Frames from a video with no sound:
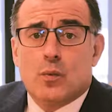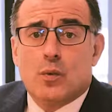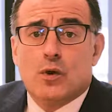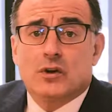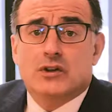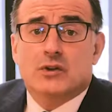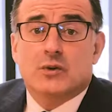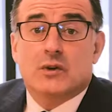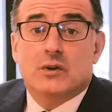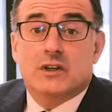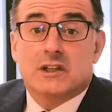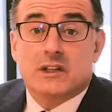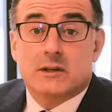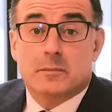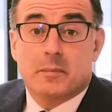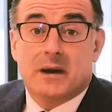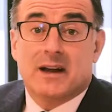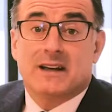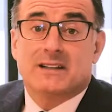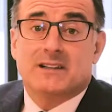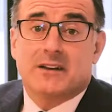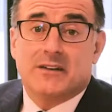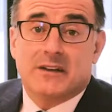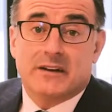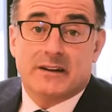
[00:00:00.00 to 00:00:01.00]
What to
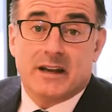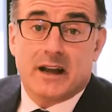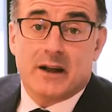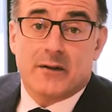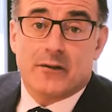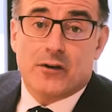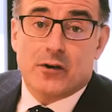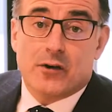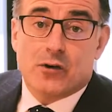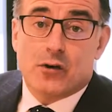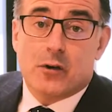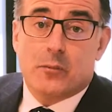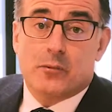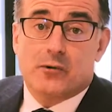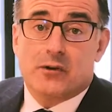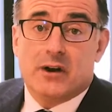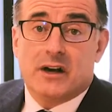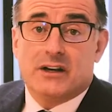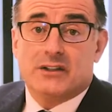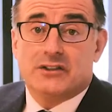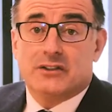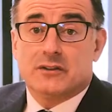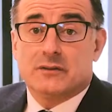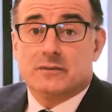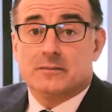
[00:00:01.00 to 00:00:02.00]
expect on the day of your
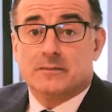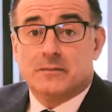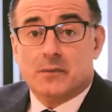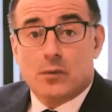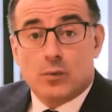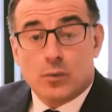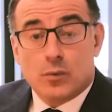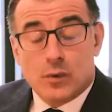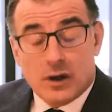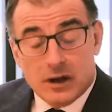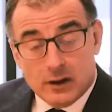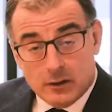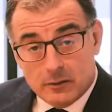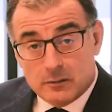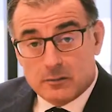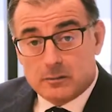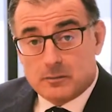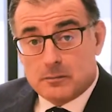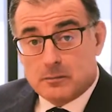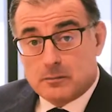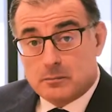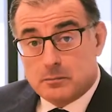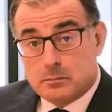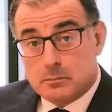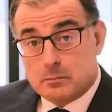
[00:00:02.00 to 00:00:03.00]
operation? Well,
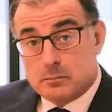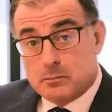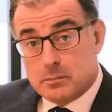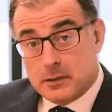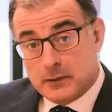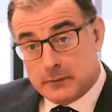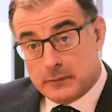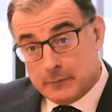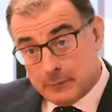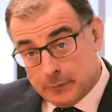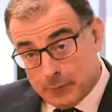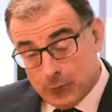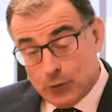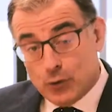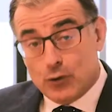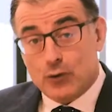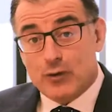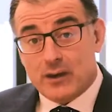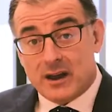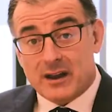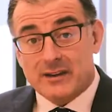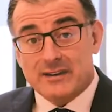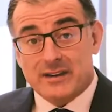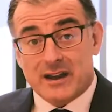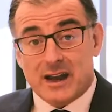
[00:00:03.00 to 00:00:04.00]
before
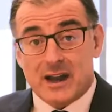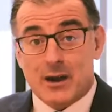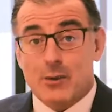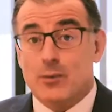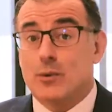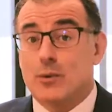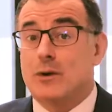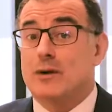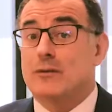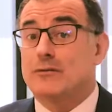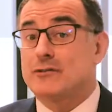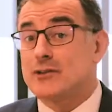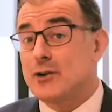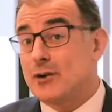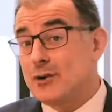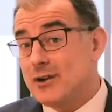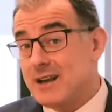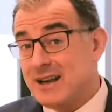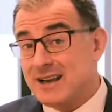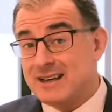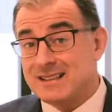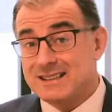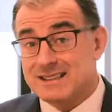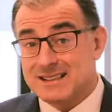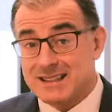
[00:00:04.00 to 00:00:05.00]
that day we'll have told
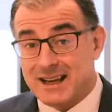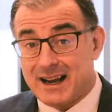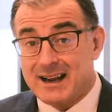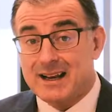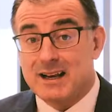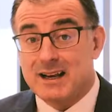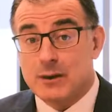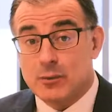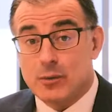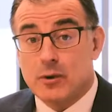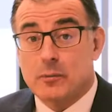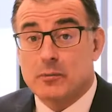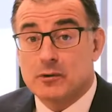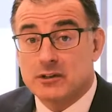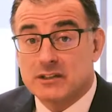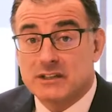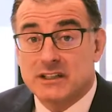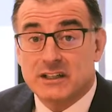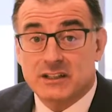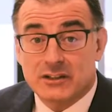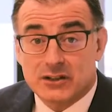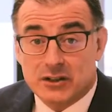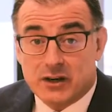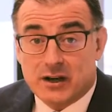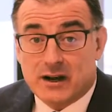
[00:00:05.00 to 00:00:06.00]
you exactly what
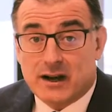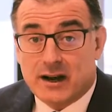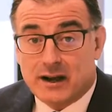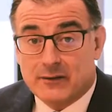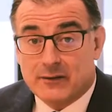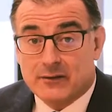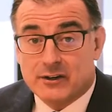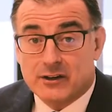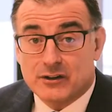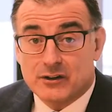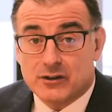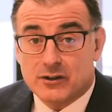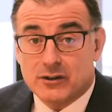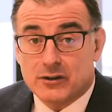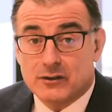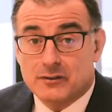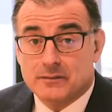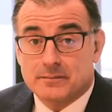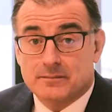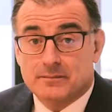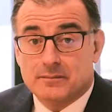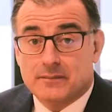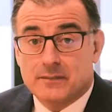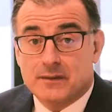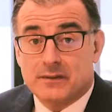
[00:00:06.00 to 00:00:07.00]
procedure you're having
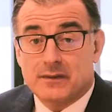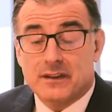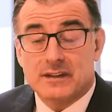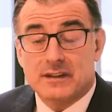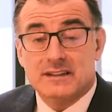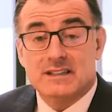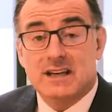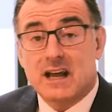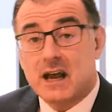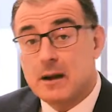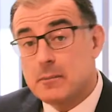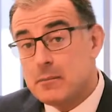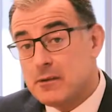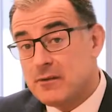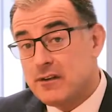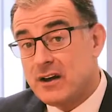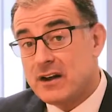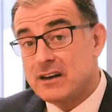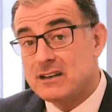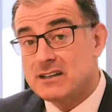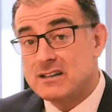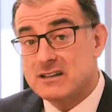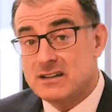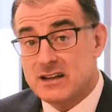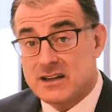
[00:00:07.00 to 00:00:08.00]
done, the type of
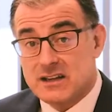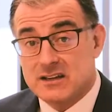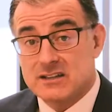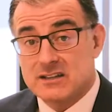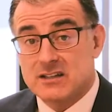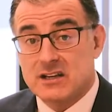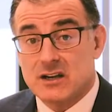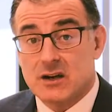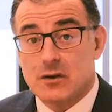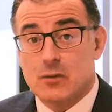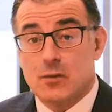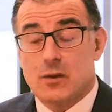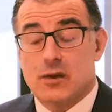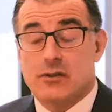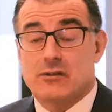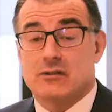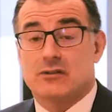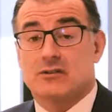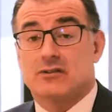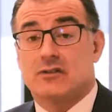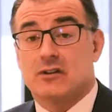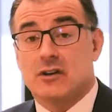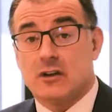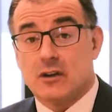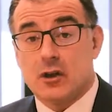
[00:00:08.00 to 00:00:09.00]
anaesthesia, whether
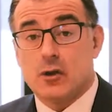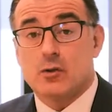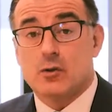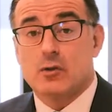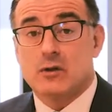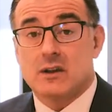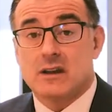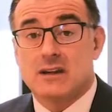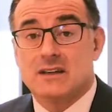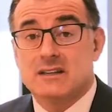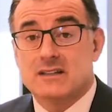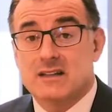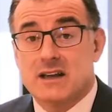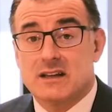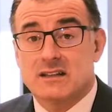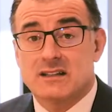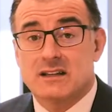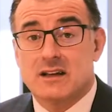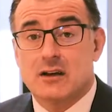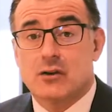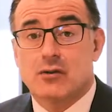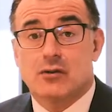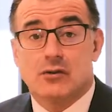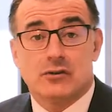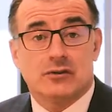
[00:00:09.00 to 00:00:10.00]
it's under local
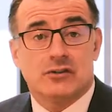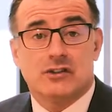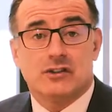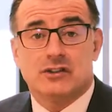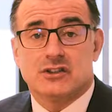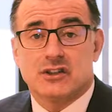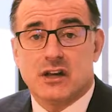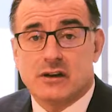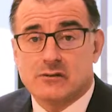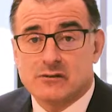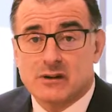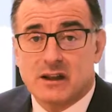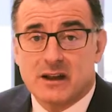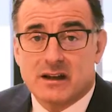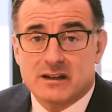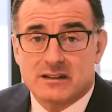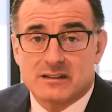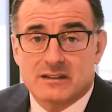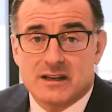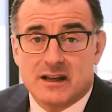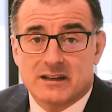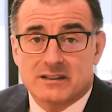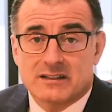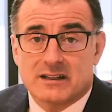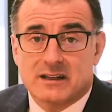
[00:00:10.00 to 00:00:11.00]
anaesthetic or under general
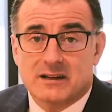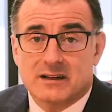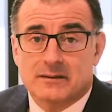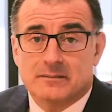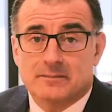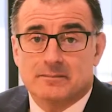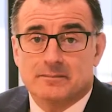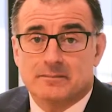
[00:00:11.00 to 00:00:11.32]
anaesthetic.